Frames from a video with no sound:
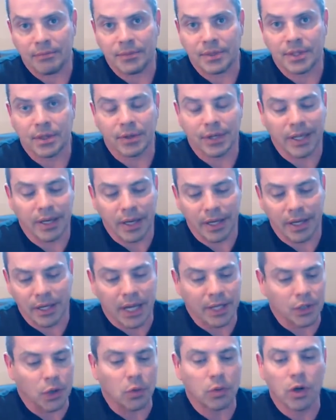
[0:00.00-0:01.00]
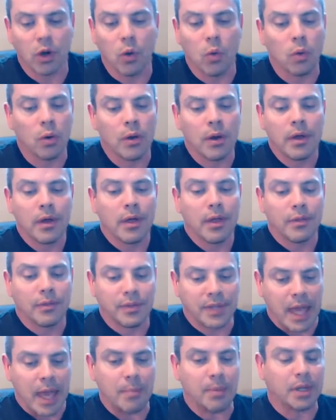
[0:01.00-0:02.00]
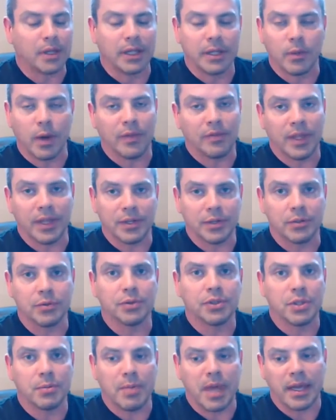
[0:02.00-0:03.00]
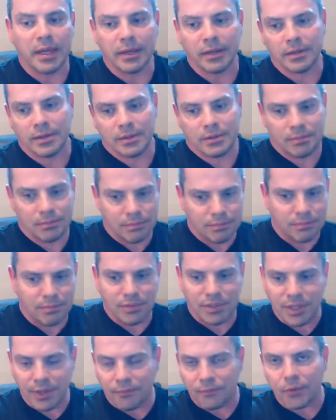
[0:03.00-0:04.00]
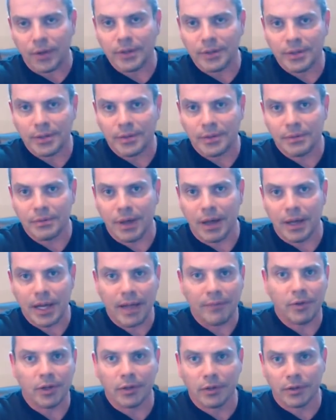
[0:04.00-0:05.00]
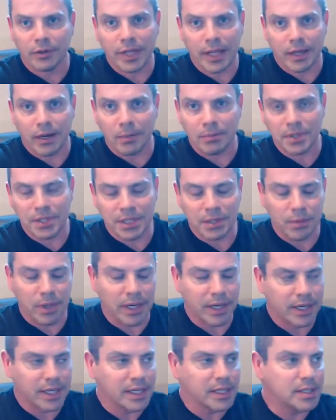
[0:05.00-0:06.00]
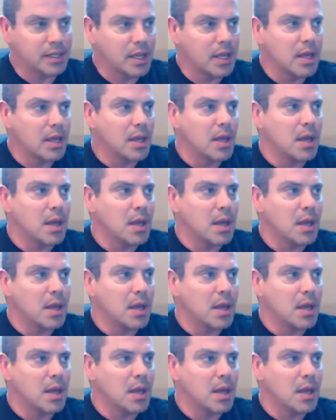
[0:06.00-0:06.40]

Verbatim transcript: So again, I, I don't know chemically what they do to make it different. I'd have to look that up to see what it is.